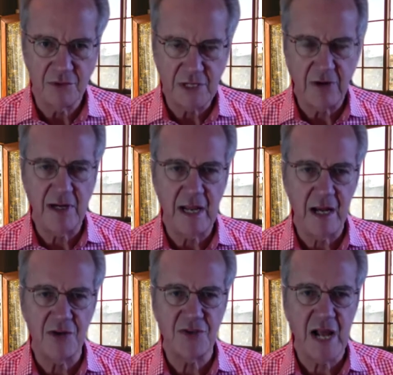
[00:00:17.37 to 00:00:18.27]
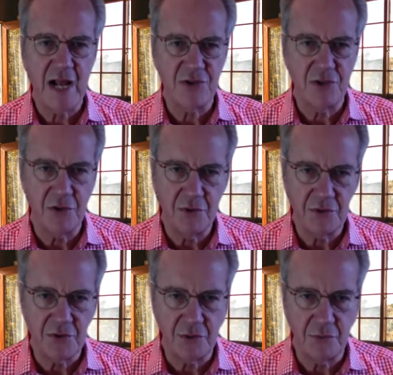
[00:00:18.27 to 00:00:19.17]
tearing down his
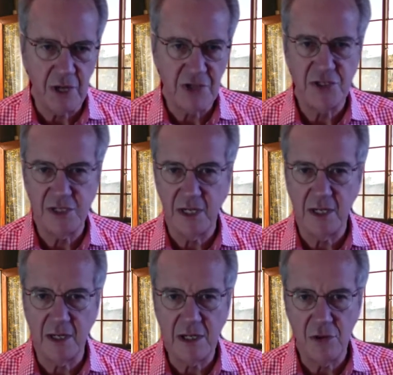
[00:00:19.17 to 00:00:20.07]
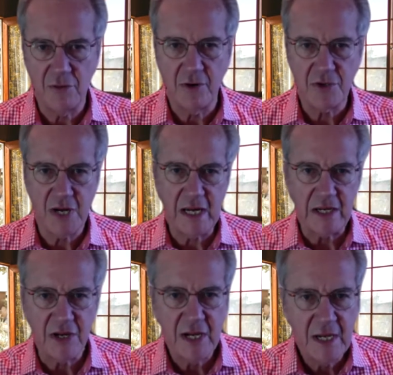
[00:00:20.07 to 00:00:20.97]
statues, the Washington and Lee University can